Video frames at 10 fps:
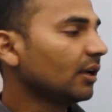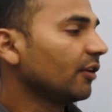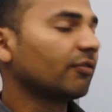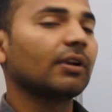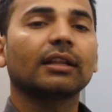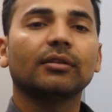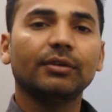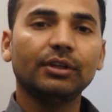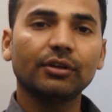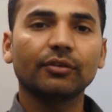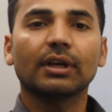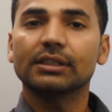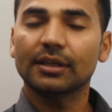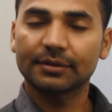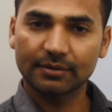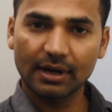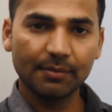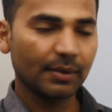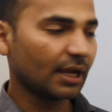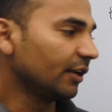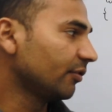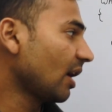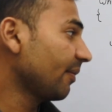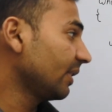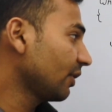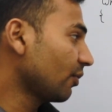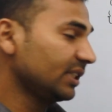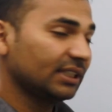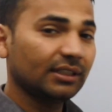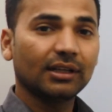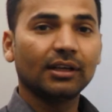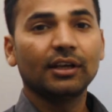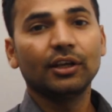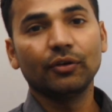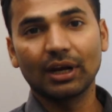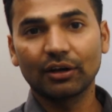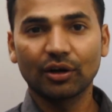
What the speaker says: If you like the video, you can subscribe, and if you have any question, you can